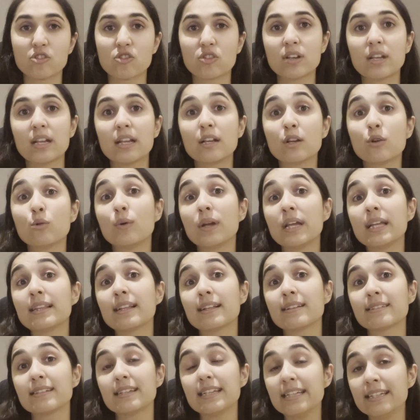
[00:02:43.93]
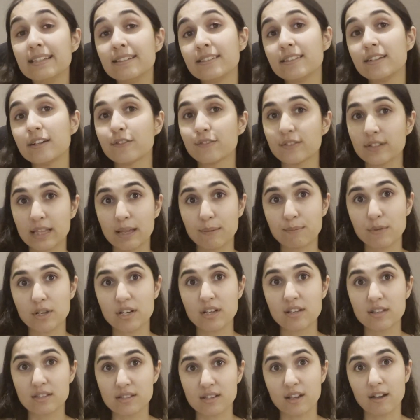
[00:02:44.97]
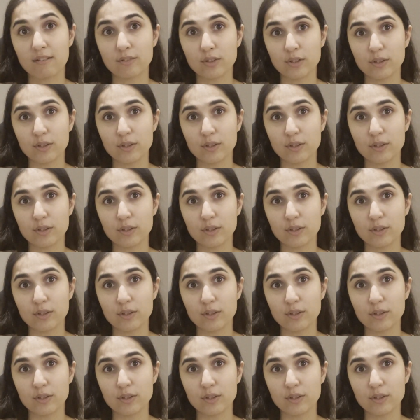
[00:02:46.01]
in a way that's easier for them to discover.